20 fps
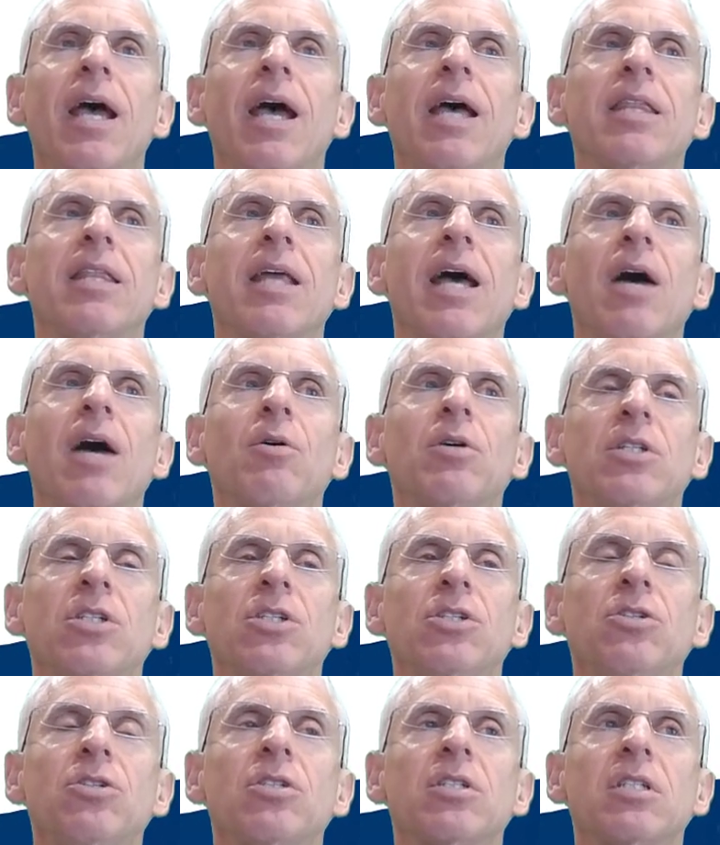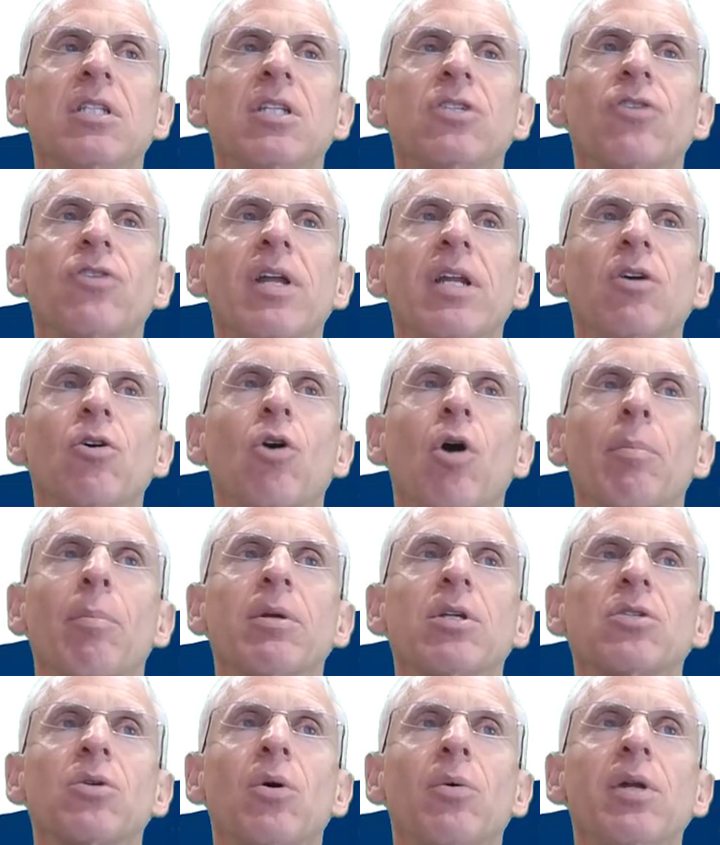And that was used in the training
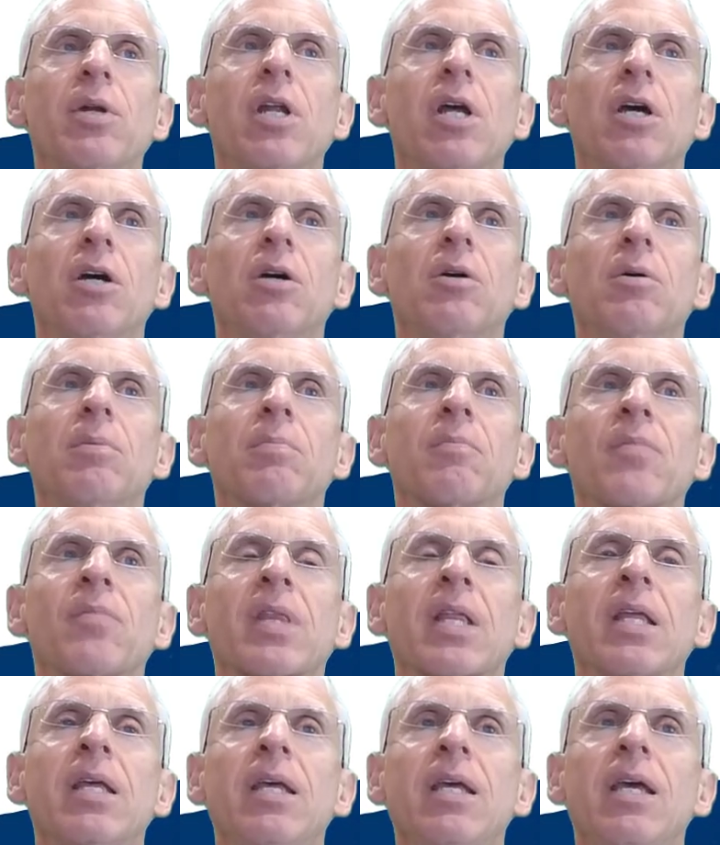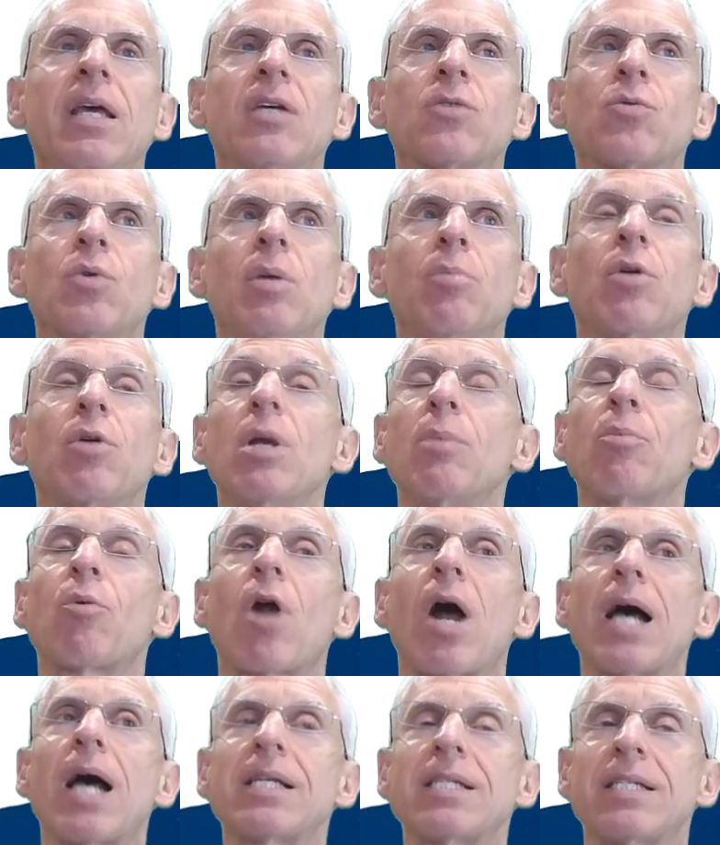corpus. So what we do is we
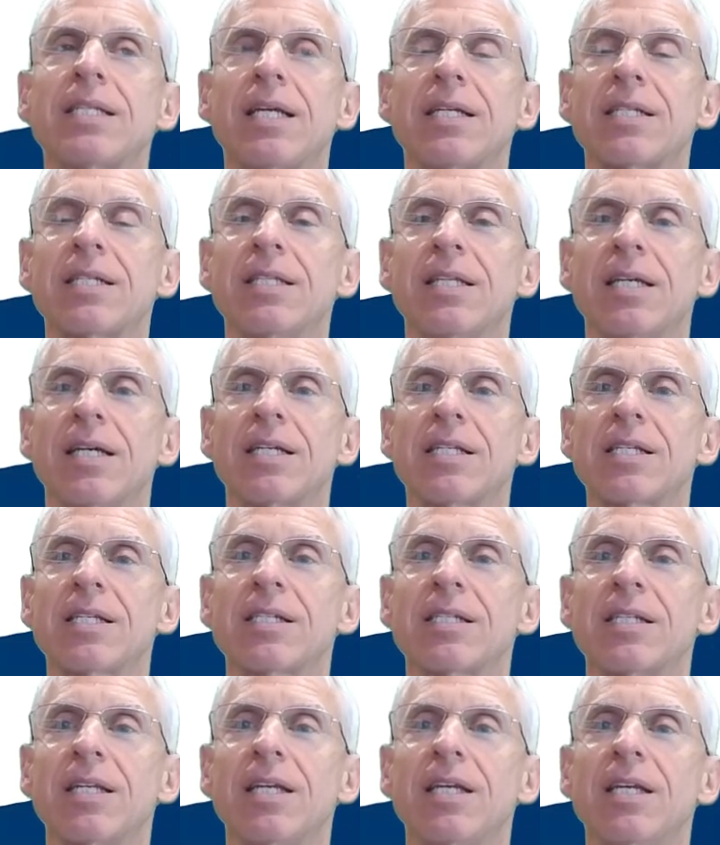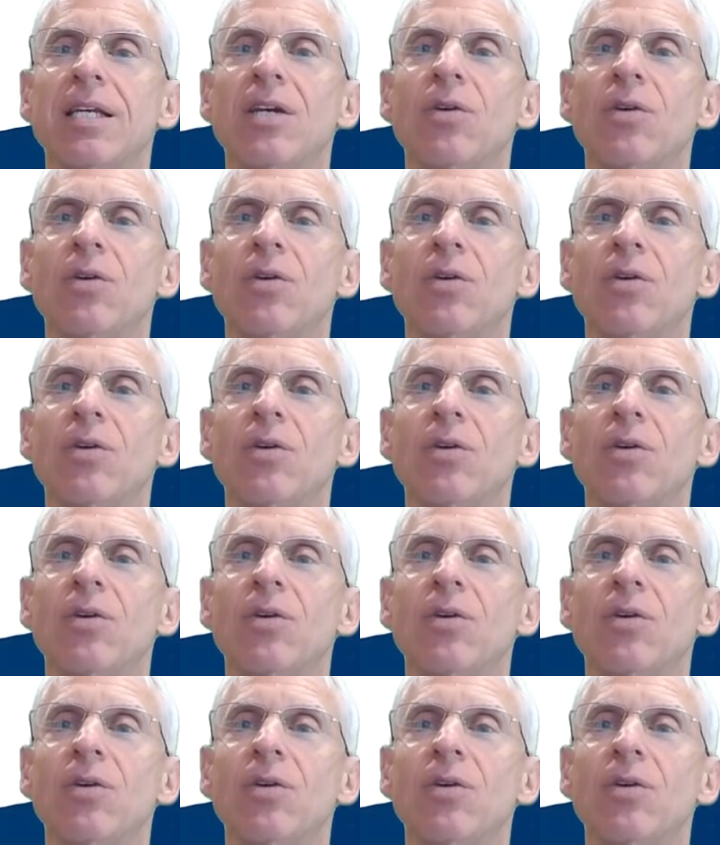pre-process this.